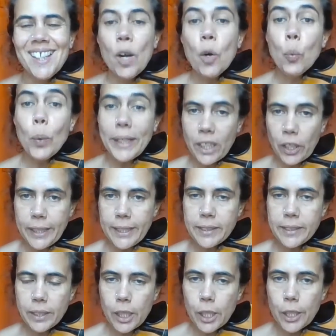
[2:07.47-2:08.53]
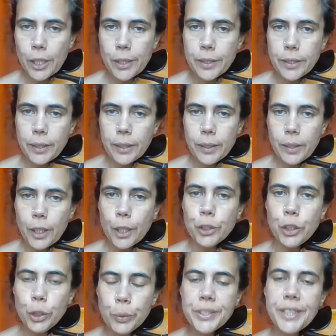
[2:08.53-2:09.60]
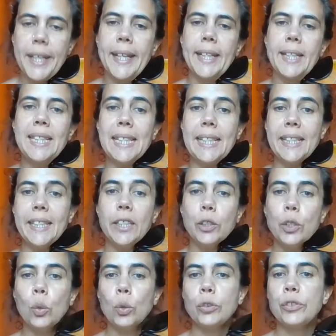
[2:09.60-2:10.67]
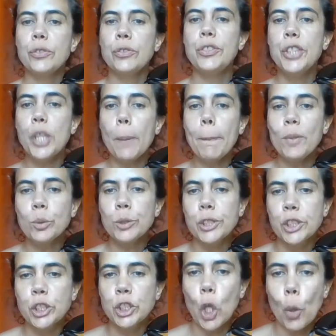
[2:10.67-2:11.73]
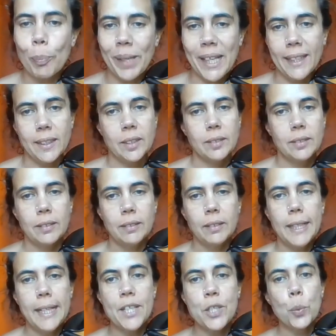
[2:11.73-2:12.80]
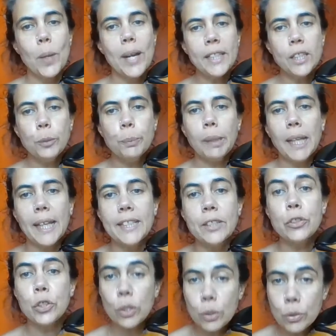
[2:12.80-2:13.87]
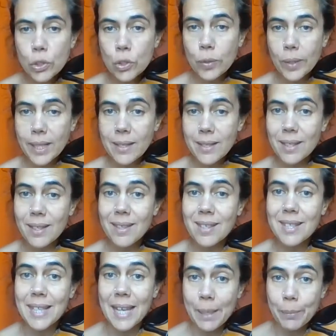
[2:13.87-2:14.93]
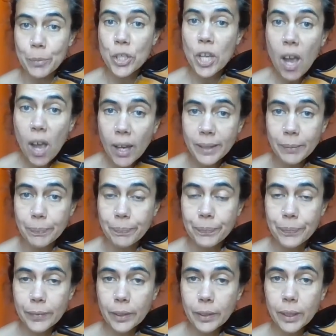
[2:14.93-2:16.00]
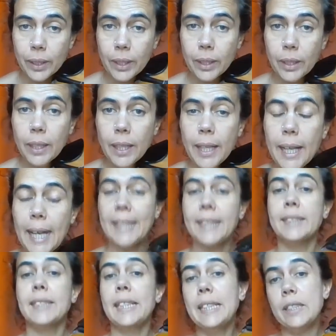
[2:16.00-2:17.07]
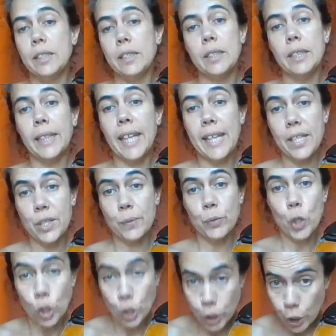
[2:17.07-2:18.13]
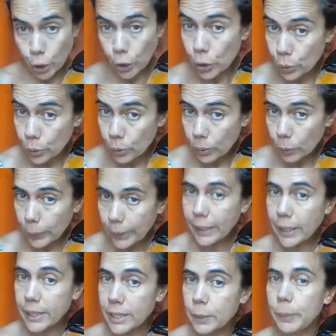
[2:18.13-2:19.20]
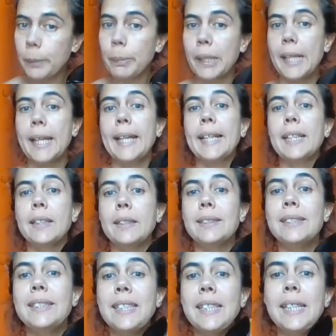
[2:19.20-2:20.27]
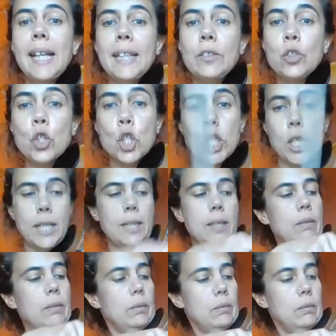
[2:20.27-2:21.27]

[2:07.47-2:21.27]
We're going to learn a new technique called double stopping. It's where you play two strings at the same time. And in the case of Doctor Who, we're going to be playing D and G.